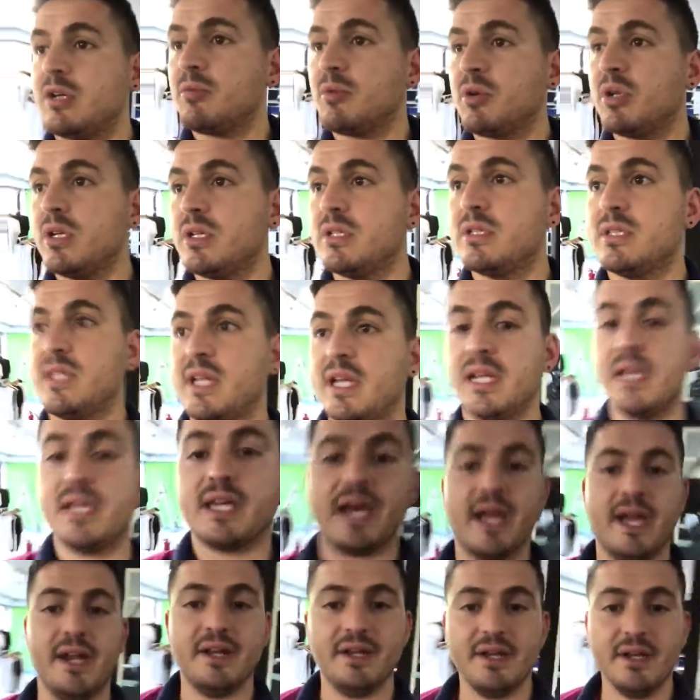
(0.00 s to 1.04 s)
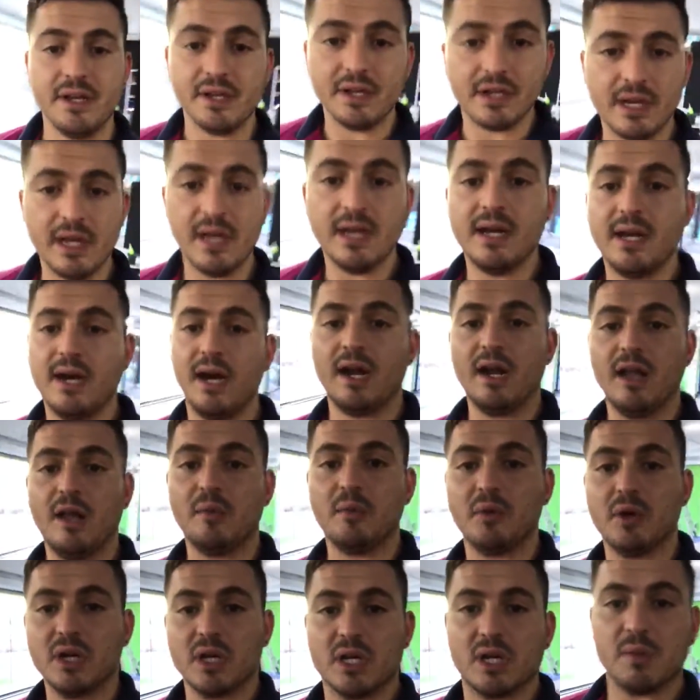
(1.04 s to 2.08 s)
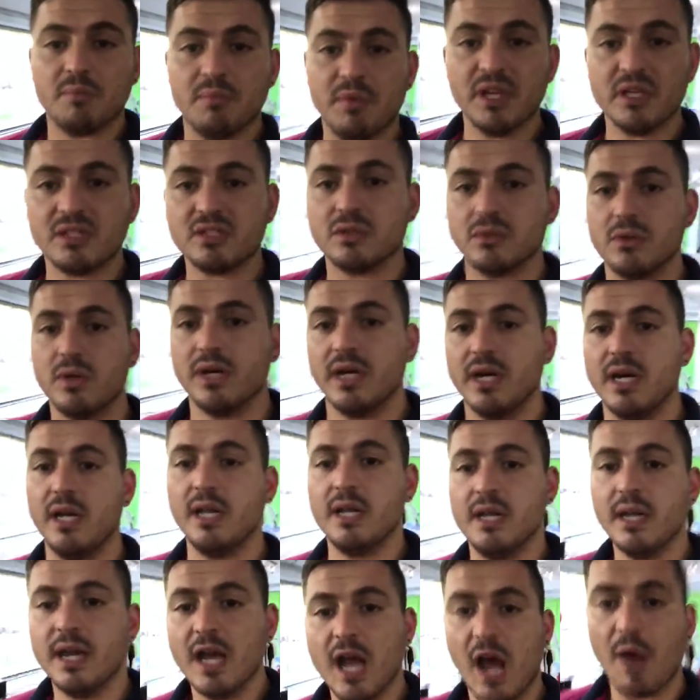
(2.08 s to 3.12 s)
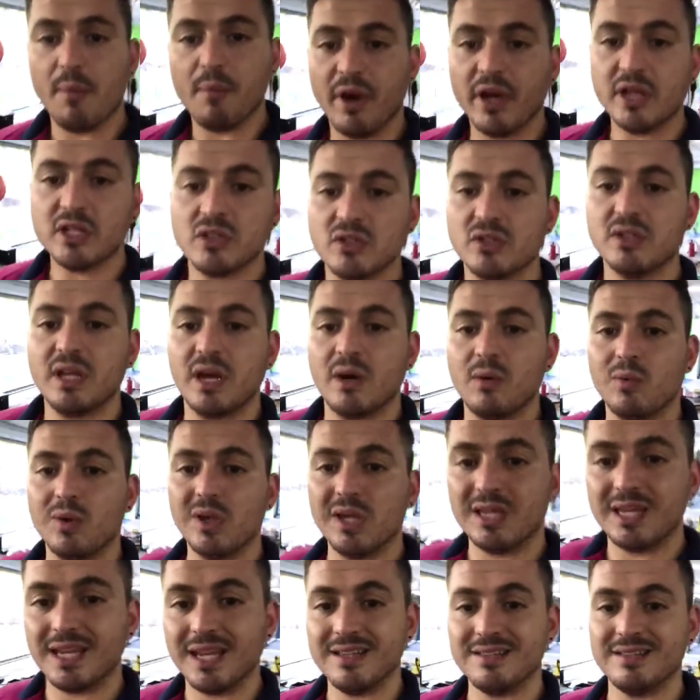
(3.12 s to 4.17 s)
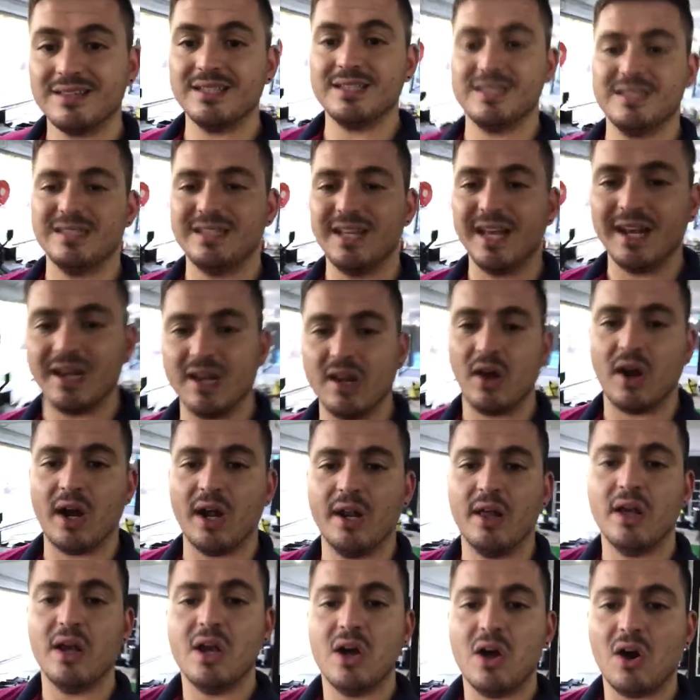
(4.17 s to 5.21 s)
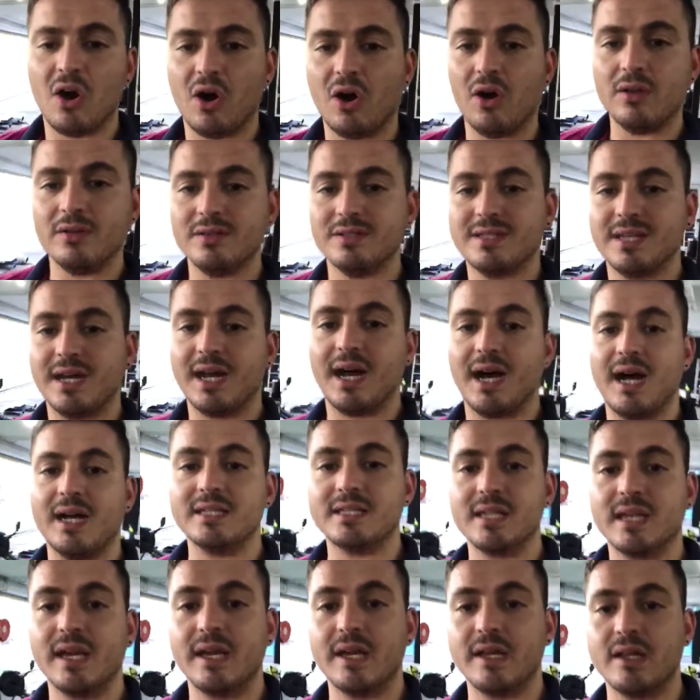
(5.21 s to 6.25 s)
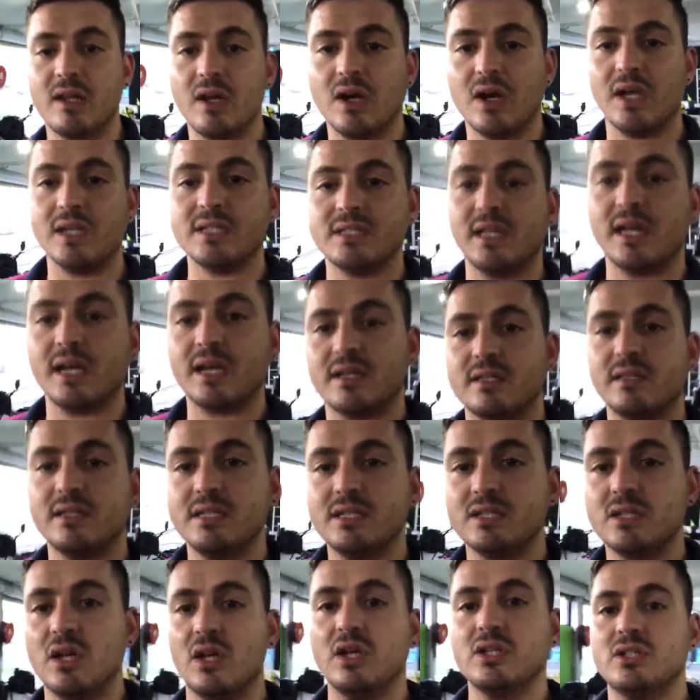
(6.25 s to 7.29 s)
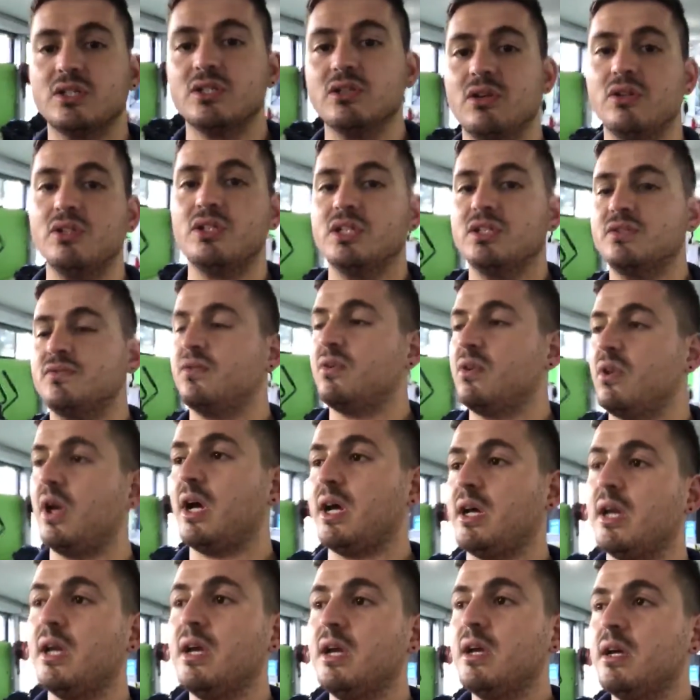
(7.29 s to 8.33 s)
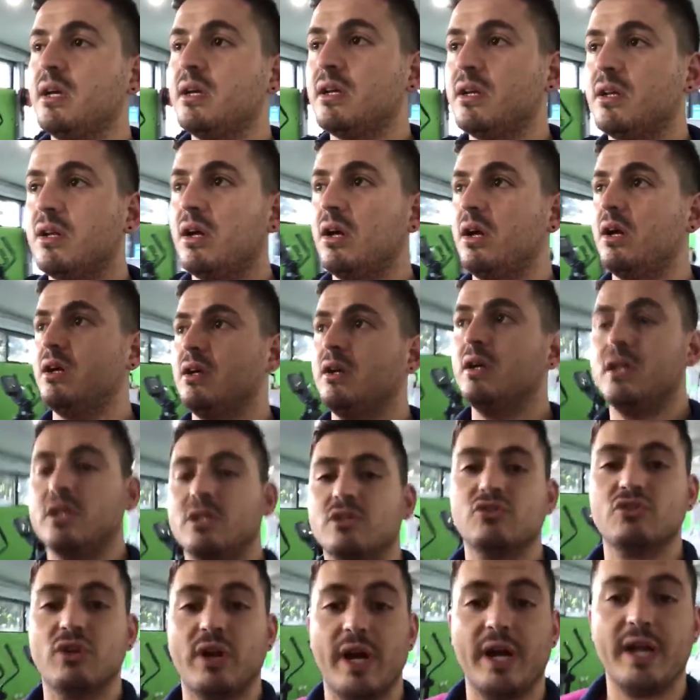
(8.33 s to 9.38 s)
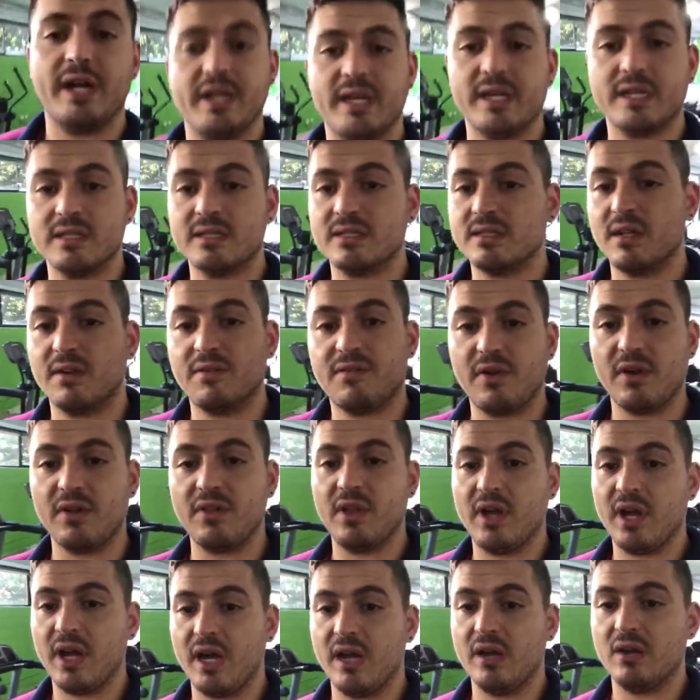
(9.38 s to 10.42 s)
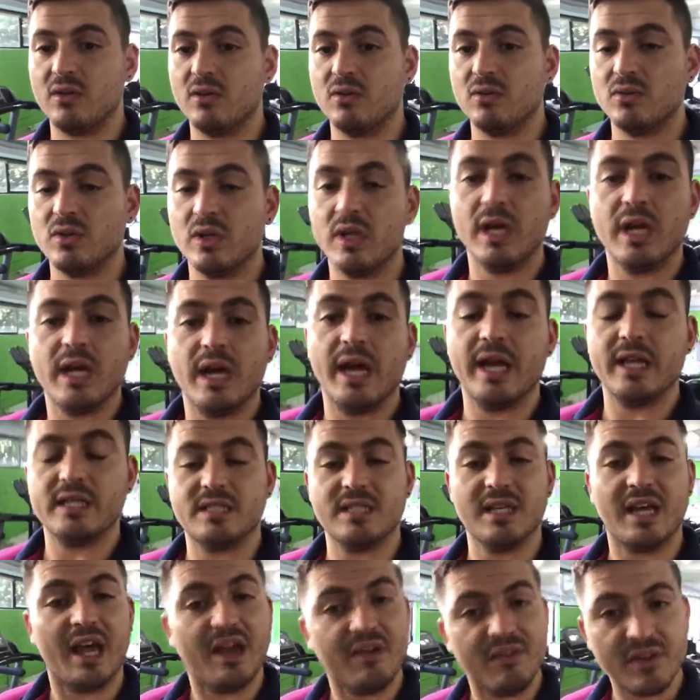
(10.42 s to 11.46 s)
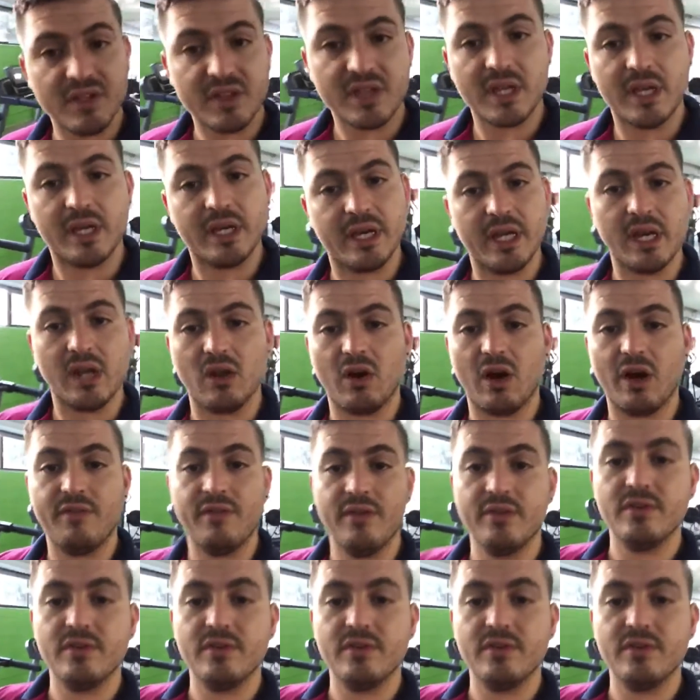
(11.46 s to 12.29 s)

I'm gonna dedicate it, and I'm gonna commit to it, and make sure that we get this deadline on task. And guys, this goes not just for like, you know, training and stuff like that, it's everything in life.